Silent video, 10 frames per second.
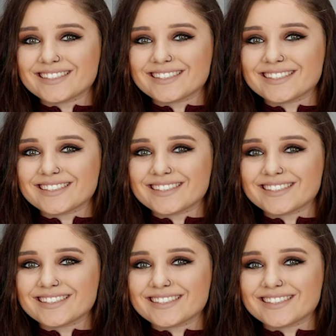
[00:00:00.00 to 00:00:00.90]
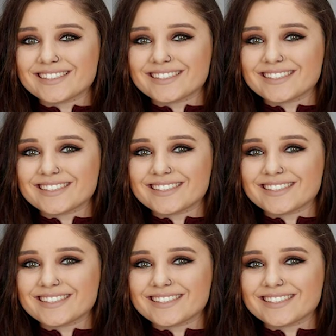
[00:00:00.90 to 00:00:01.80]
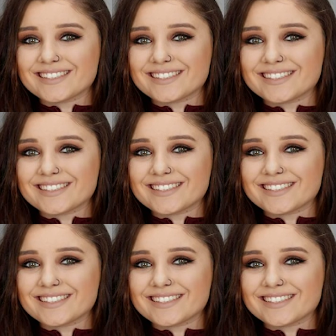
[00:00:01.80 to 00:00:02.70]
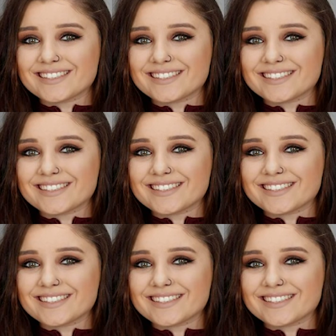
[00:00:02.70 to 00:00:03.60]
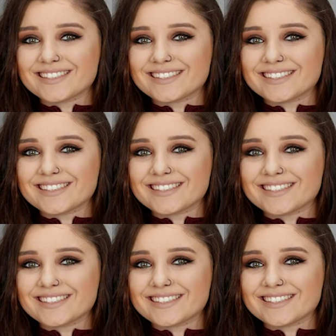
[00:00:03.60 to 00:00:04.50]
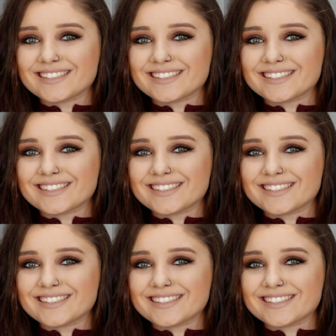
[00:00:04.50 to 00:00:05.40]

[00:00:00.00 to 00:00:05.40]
(silent)